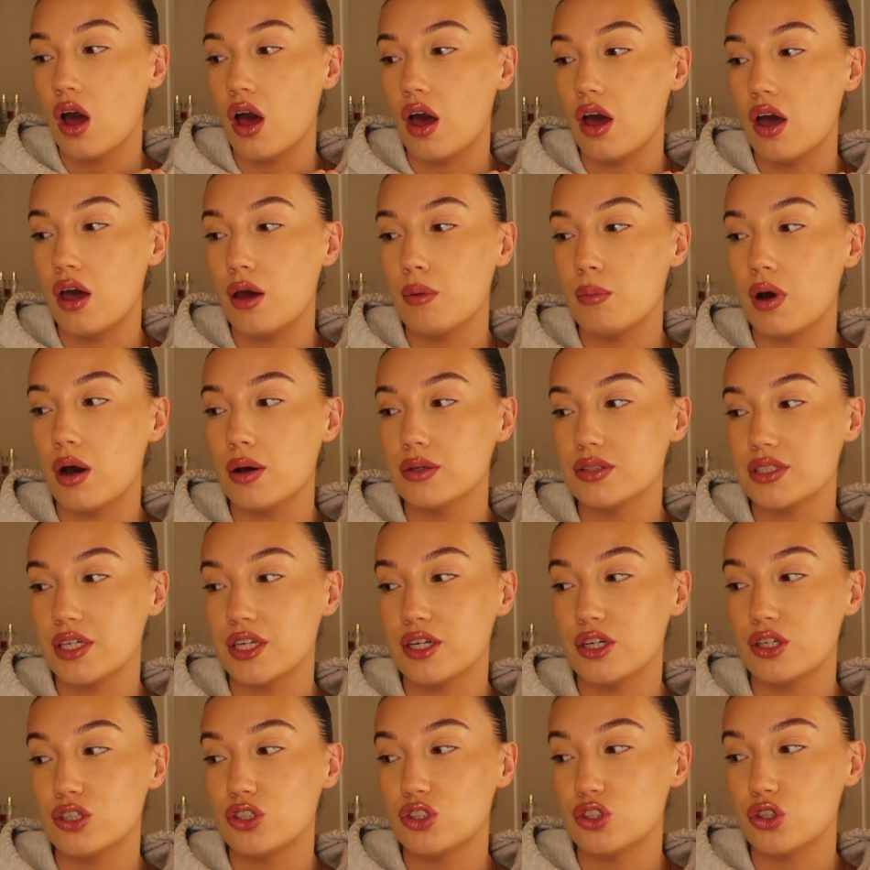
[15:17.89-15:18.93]
Um, I was
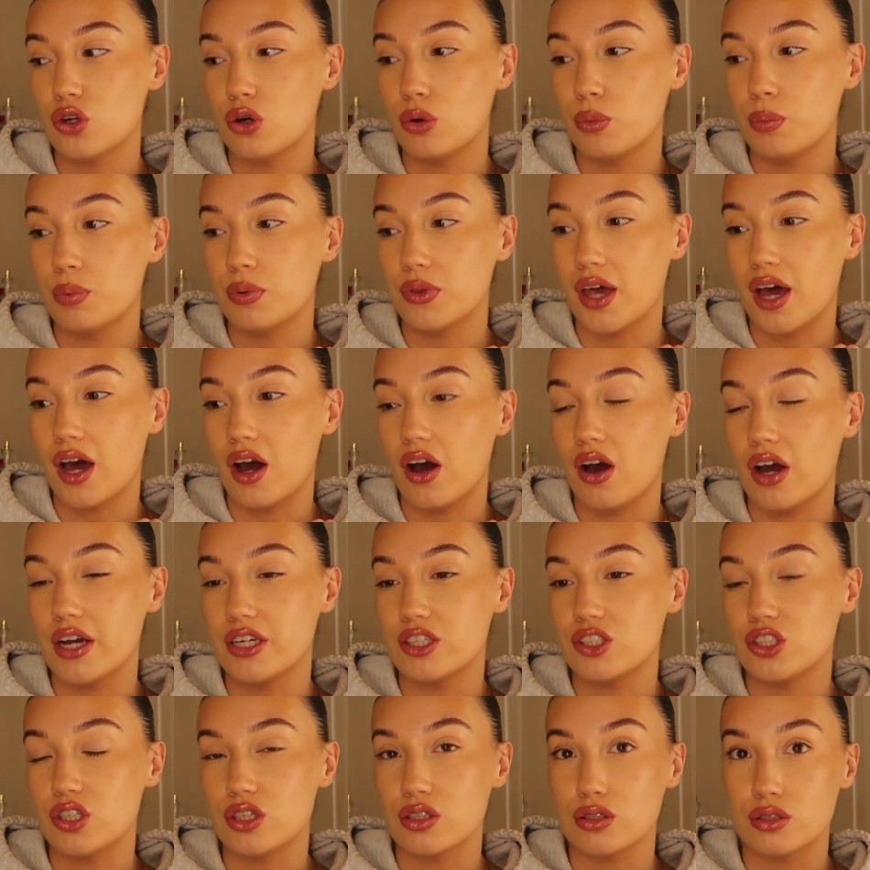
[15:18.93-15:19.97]
in a job that I
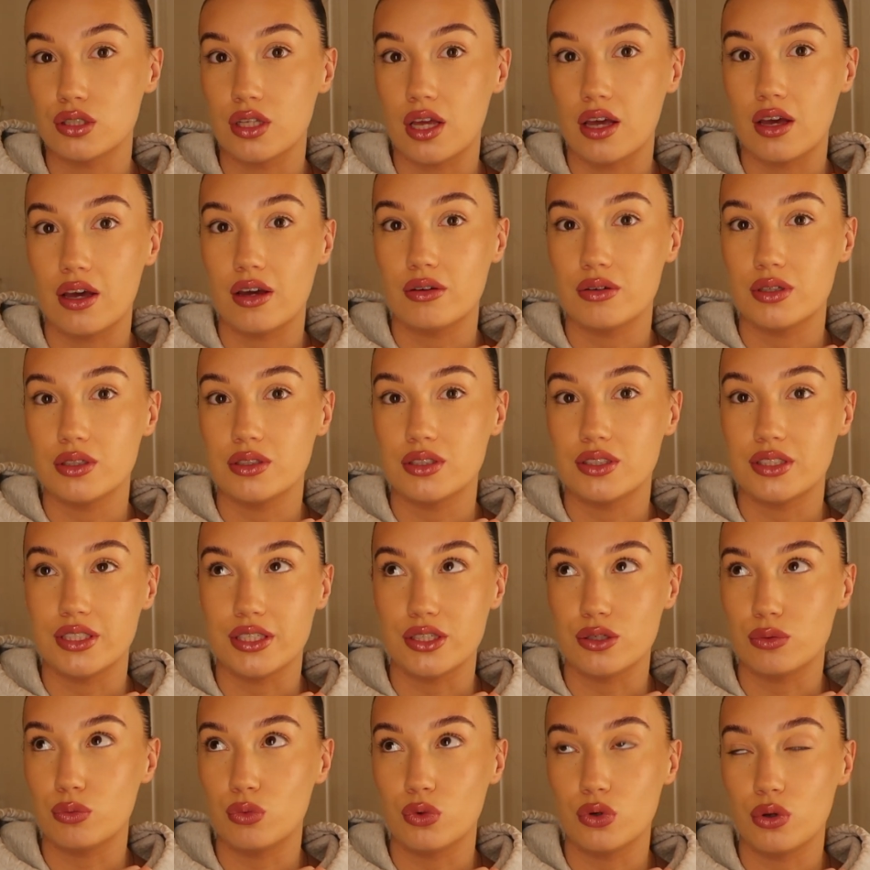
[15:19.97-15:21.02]
just
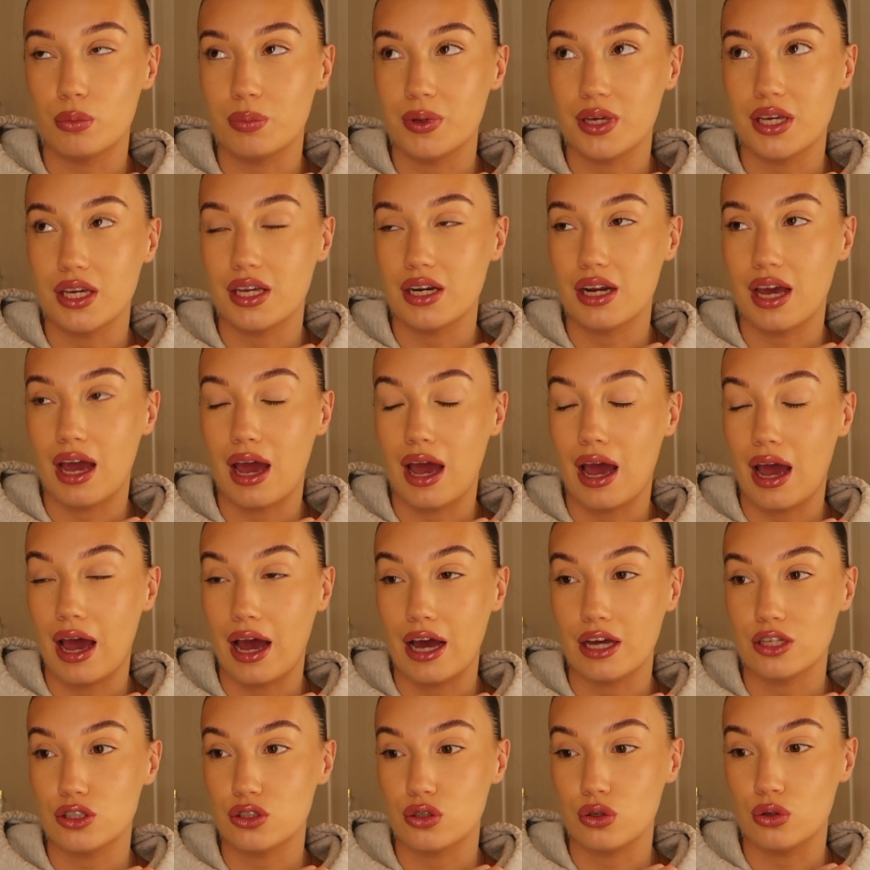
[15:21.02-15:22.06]
didn't want to be in
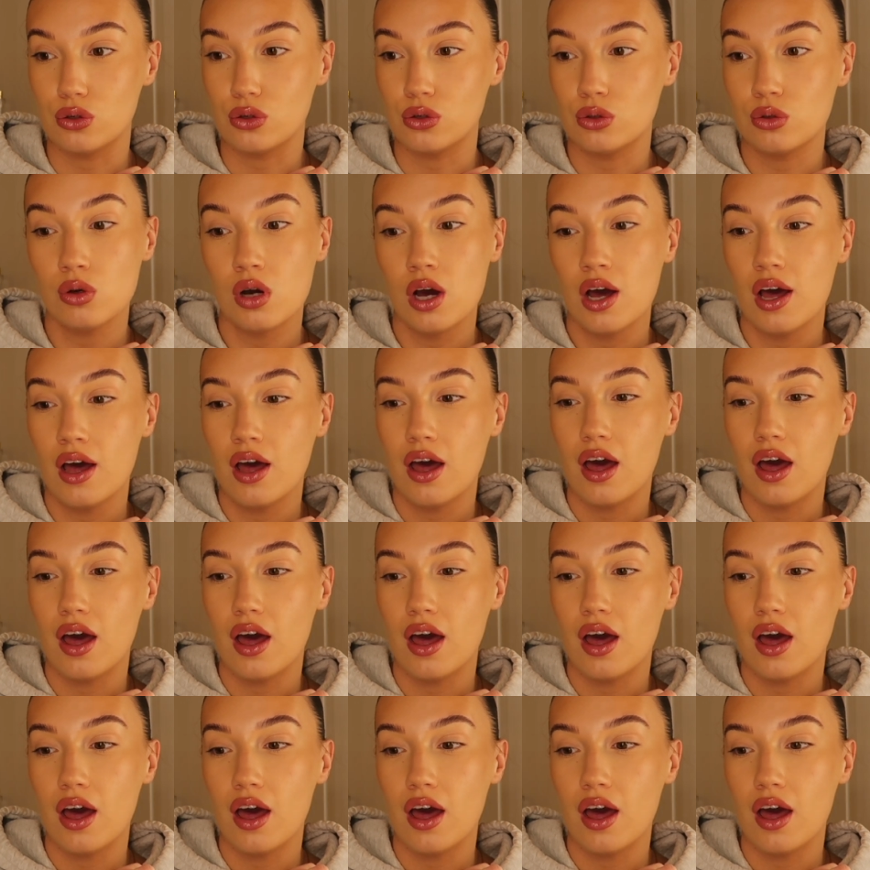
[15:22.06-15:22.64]
at all.